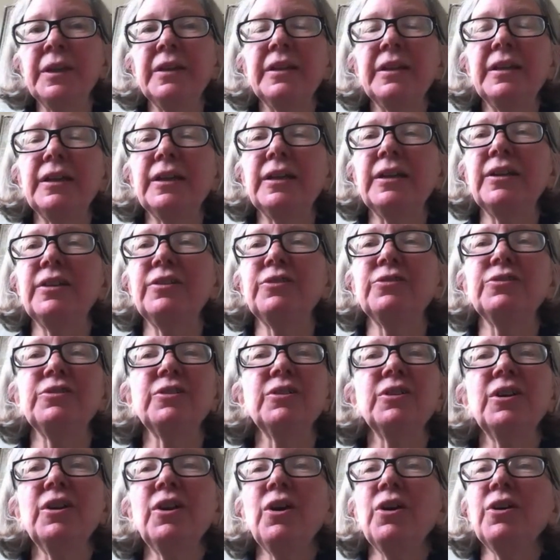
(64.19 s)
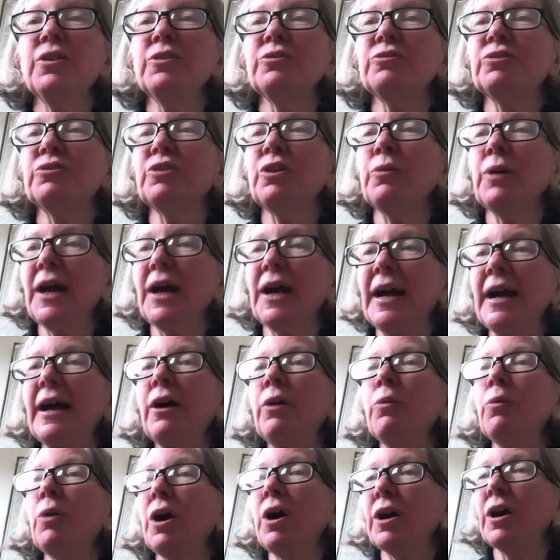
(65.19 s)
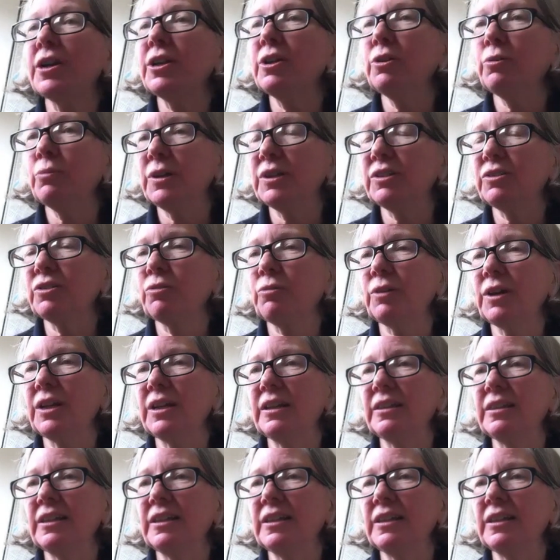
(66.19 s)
is, so how are you integrating